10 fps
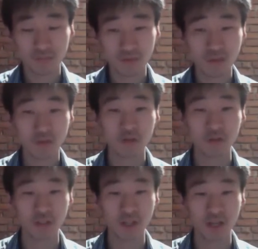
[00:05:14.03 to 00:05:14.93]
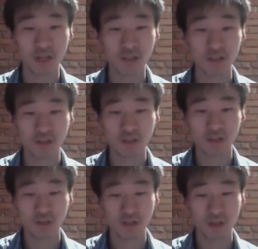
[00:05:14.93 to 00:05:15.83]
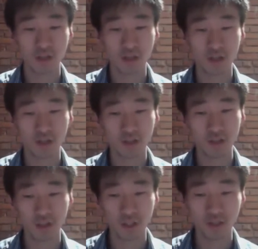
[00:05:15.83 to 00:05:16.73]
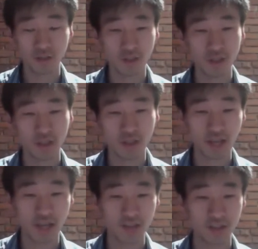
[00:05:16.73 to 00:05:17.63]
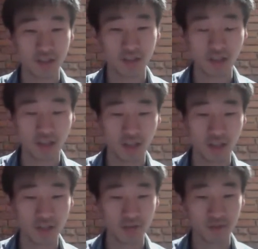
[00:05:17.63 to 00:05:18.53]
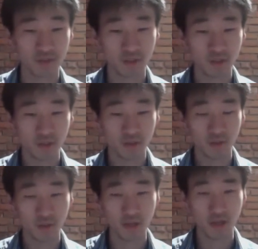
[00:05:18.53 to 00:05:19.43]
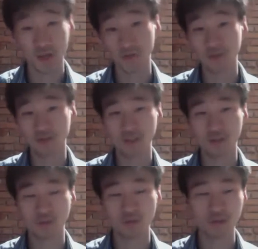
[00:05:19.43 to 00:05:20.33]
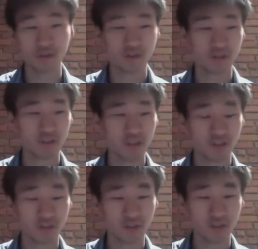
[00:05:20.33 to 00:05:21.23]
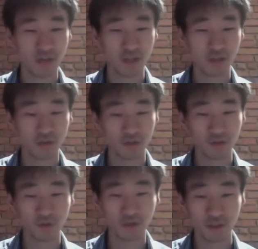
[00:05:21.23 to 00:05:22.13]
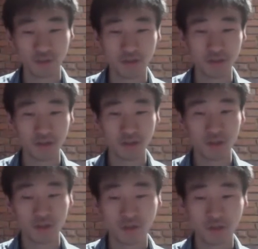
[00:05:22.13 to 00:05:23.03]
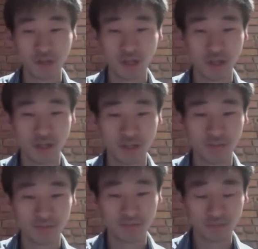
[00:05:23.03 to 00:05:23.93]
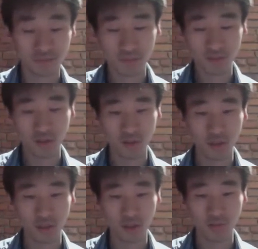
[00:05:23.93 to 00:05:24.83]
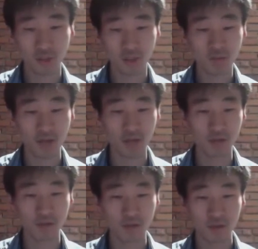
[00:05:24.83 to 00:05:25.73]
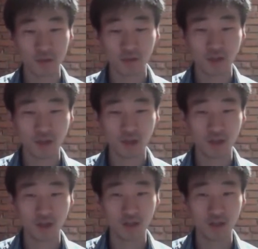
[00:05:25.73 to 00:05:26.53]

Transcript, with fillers: so she has uh, like a Dominican accent and kind of so I, I learned that the words in different Spanish cultures are different. So like um, a, a pill bottle uh,